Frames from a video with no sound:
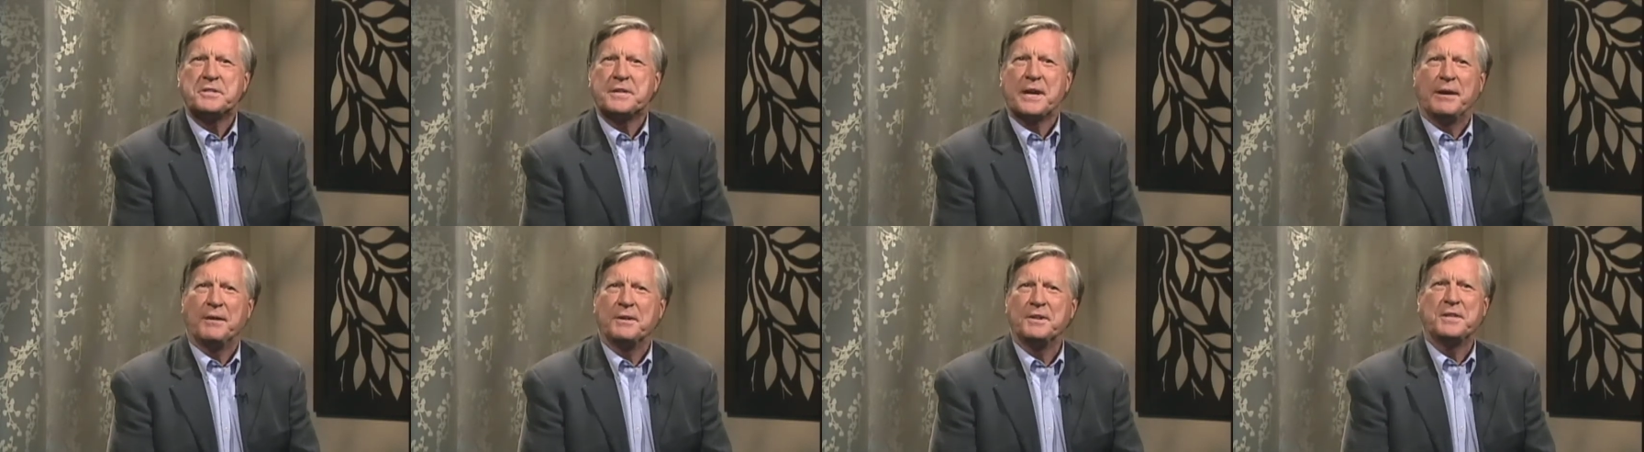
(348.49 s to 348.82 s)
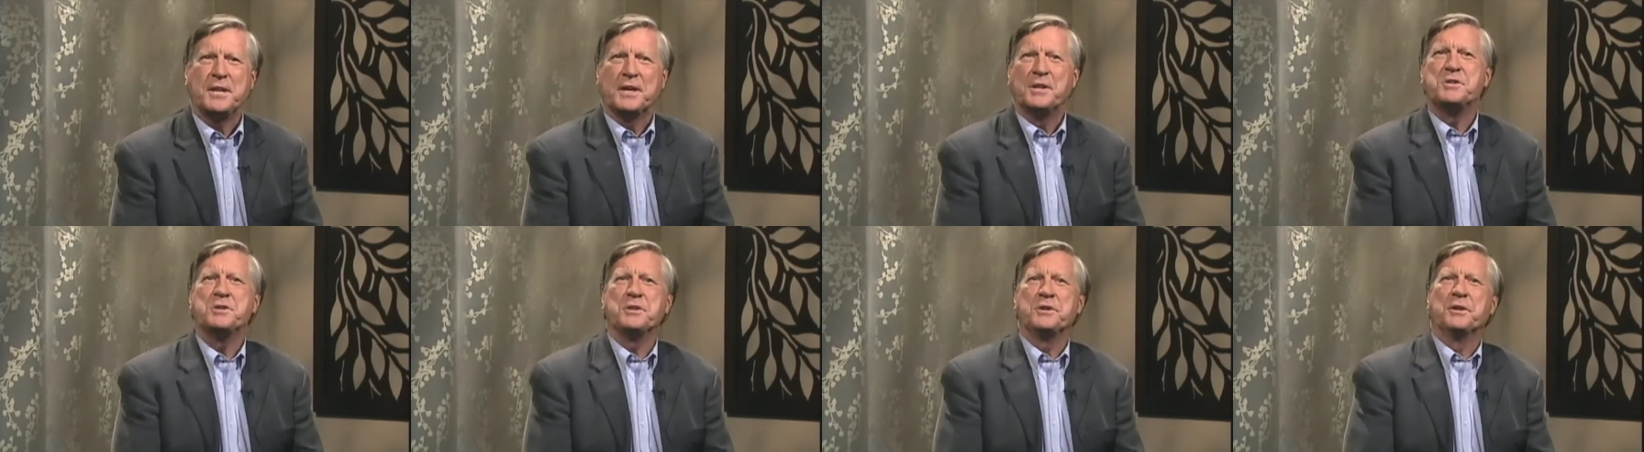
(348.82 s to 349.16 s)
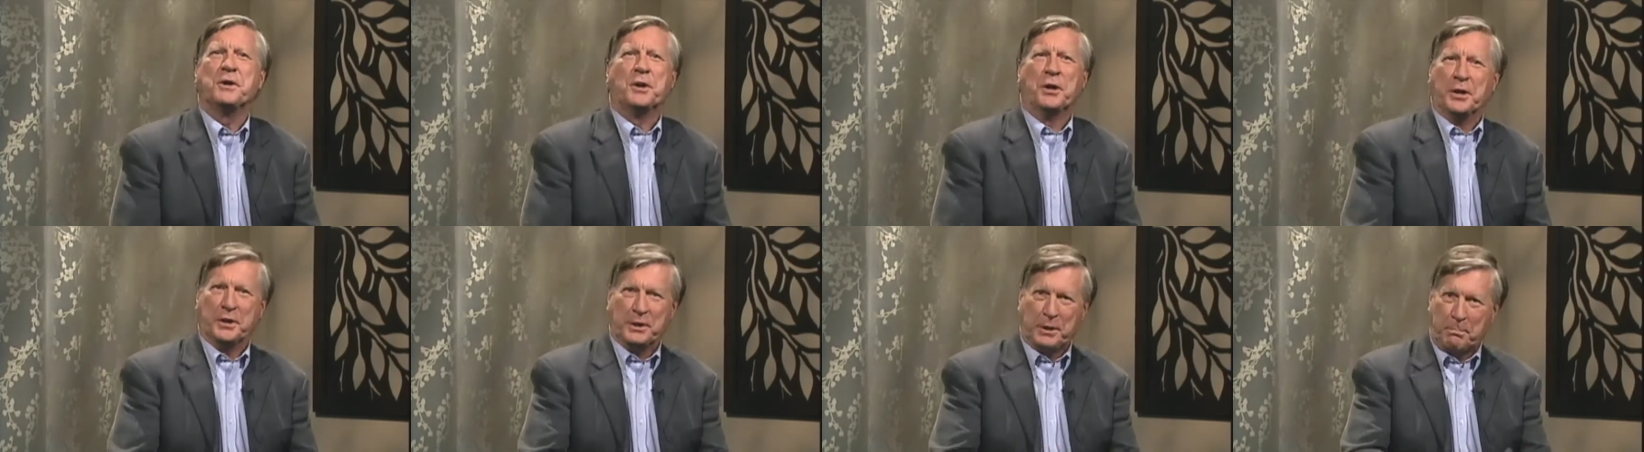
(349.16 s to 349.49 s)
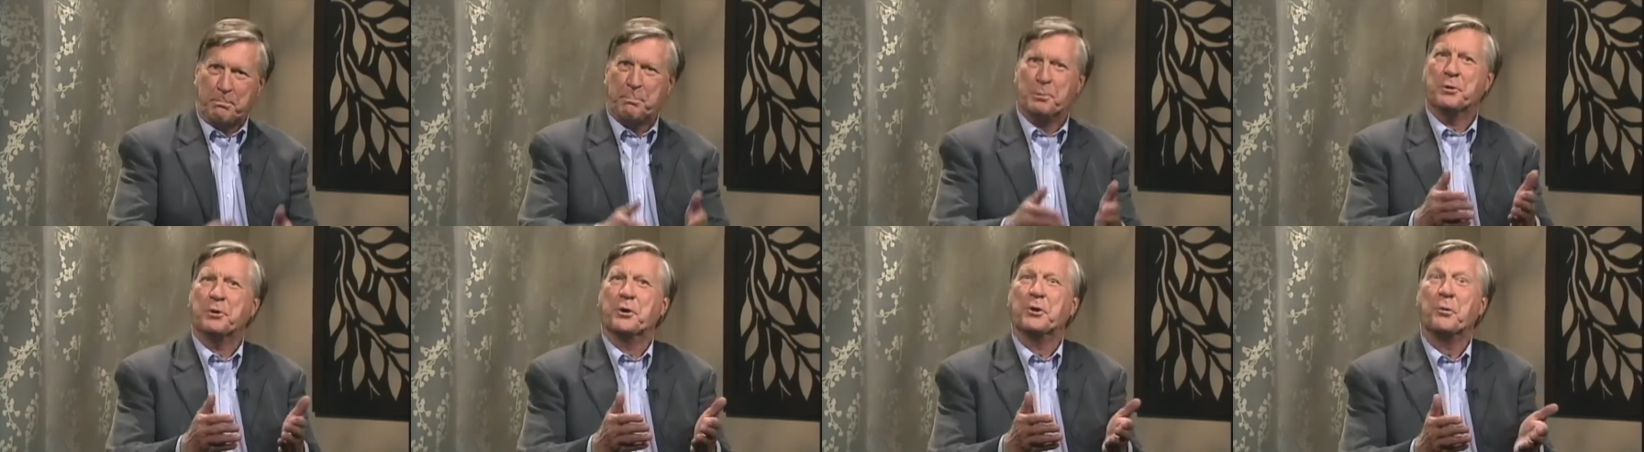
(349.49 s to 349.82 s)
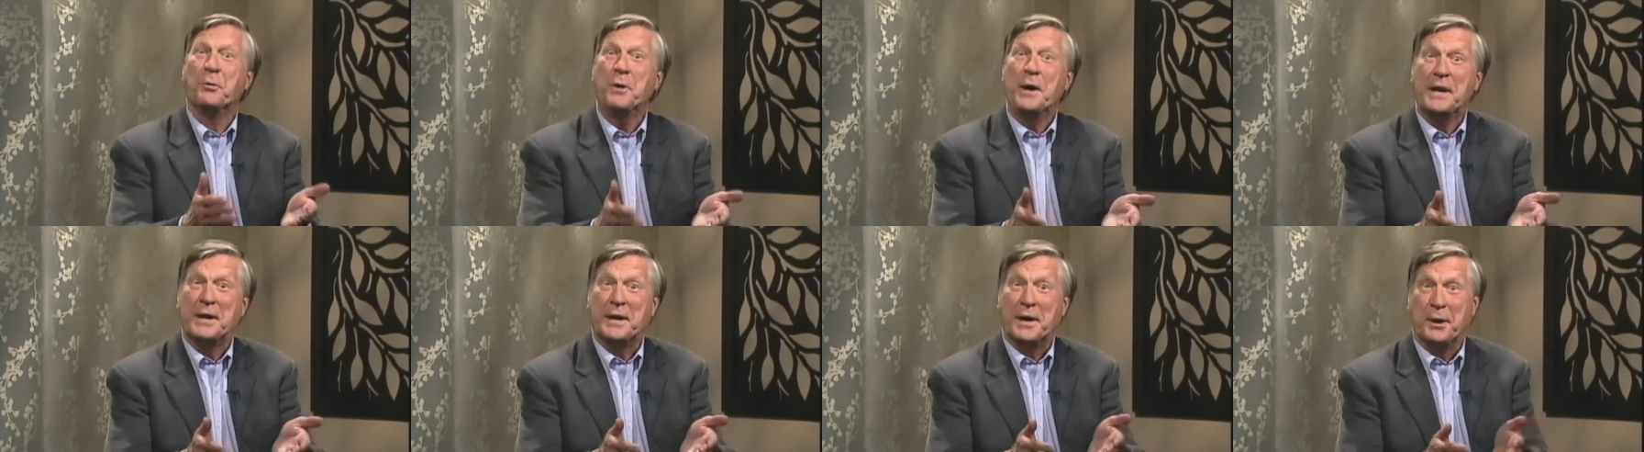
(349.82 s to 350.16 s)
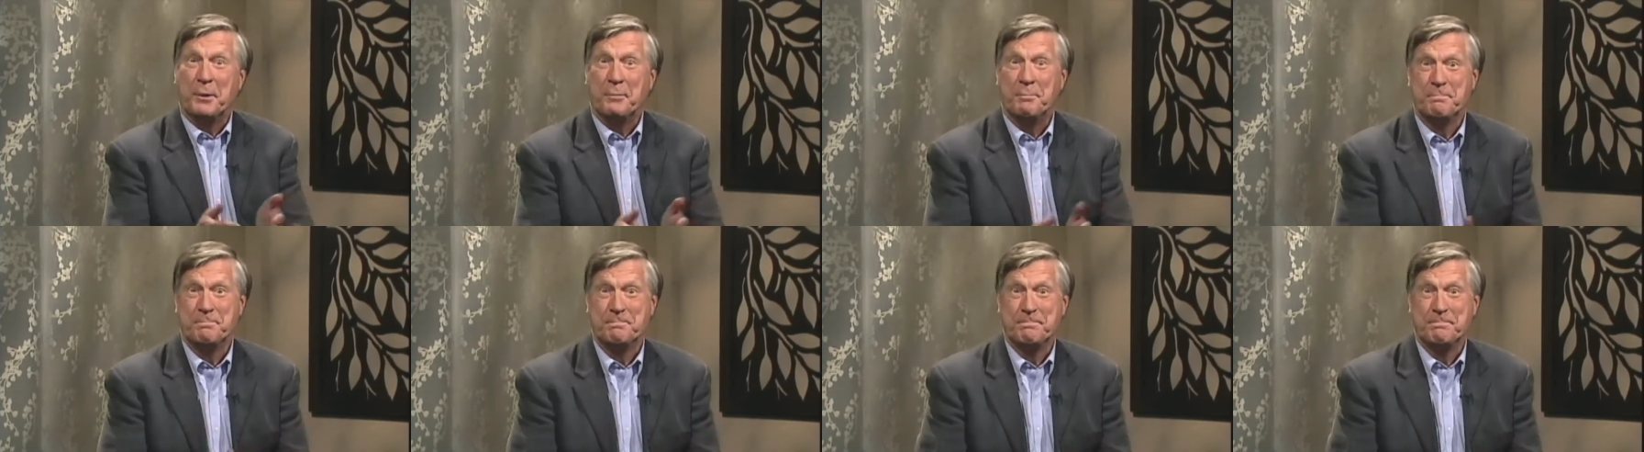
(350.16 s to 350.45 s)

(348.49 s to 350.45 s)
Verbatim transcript: our attention on the poor widow.